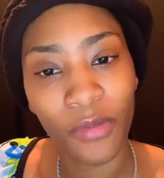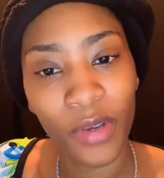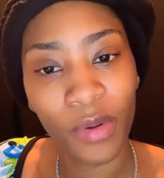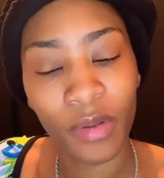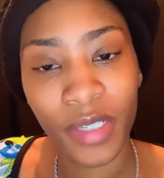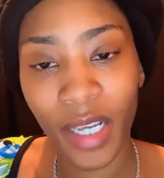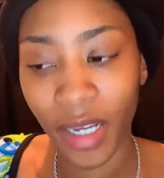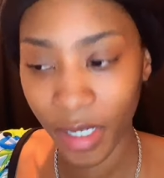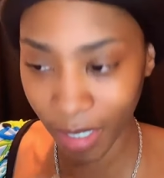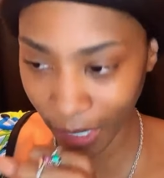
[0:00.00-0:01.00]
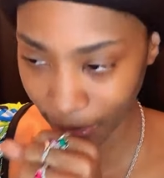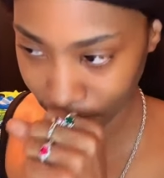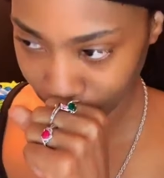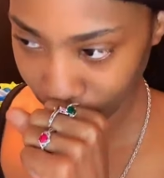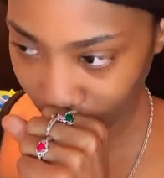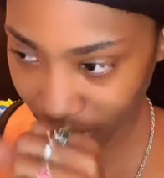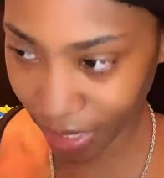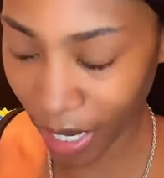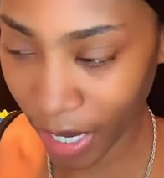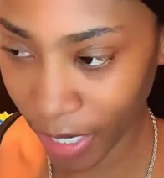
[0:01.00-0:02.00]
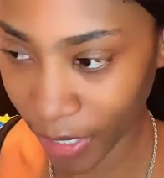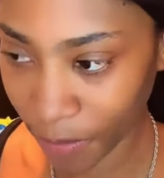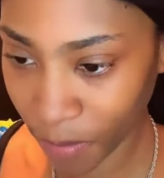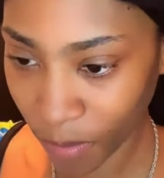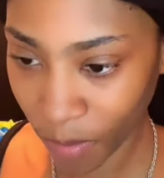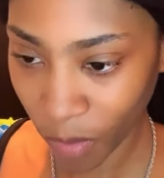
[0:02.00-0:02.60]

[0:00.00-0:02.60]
You feel what I'm saying? It's like it's like